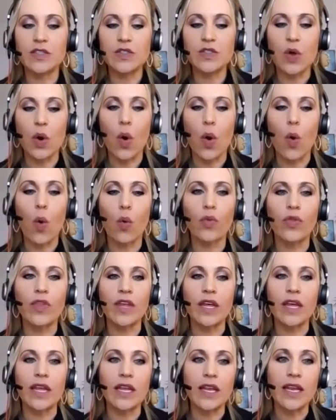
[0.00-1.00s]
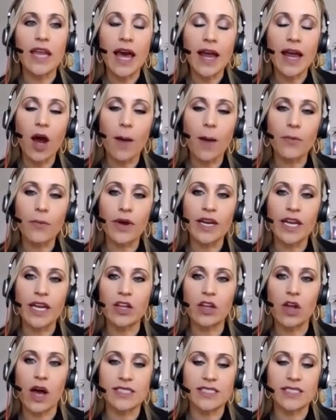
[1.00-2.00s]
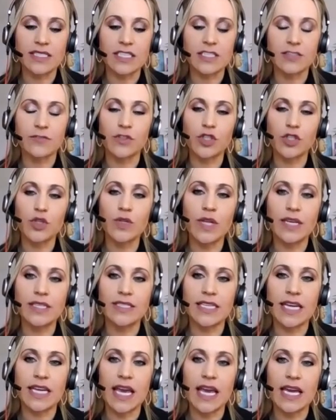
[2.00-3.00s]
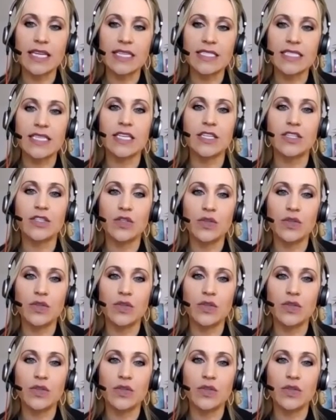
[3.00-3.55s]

So the net operating losses for 2018,